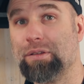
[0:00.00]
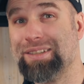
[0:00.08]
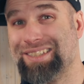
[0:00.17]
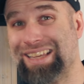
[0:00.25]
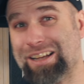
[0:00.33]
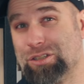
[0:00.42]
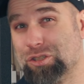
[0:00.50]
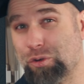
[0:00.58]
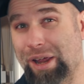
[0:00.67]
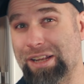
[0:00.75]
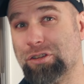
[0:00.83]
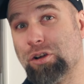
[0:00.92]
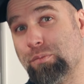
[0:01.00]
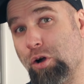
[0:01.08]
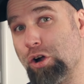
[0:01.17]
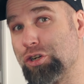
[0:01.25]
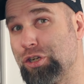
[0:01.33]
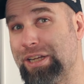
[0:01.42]
single strain
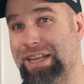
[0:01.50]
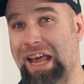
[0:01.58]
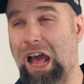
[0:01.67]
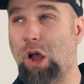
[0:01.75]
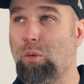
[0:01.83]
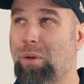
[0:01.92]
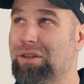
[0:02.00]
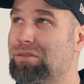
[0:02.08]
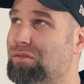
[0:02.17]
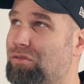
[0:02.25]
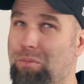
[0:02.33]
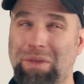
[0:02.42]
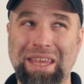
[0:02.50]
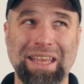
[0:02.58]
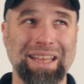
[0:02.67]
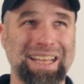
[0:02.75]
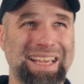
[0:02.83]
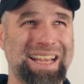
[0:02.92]
commercially now, but to
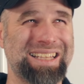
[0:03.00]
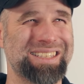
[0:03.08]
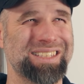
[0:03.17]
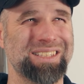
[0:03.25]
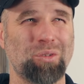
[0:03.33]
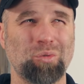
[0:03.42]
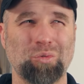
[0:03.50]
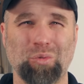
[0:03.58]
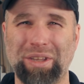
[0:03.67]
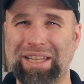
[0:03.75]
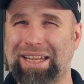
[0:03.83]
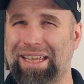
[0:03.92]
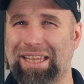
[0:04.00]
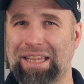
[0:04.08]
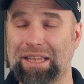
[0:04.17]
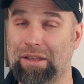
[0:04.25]
me, it's not really